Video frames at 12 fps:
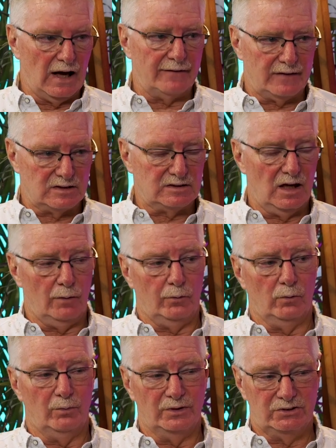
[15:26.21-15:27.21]
got that
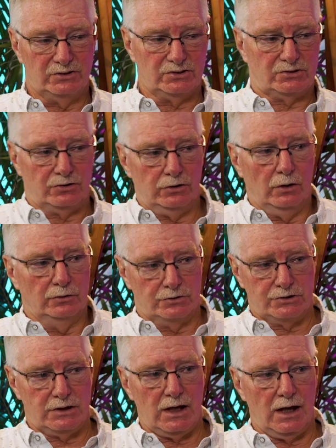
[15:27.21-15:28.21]
sample, but just so you
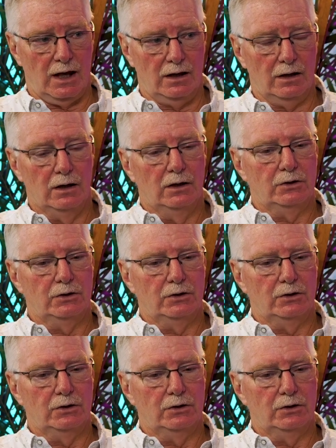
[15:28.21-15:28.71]
understand,